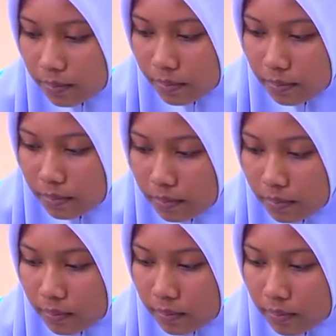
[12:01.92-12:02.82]

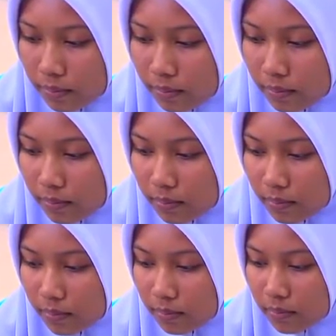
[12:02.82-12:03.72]

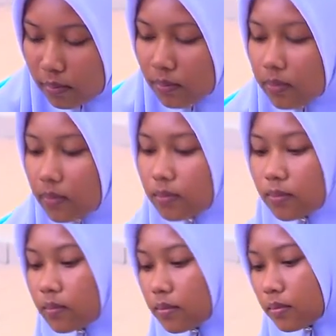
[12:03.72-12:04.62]

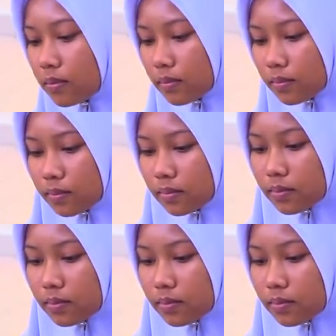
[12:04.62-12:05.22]
[no speech]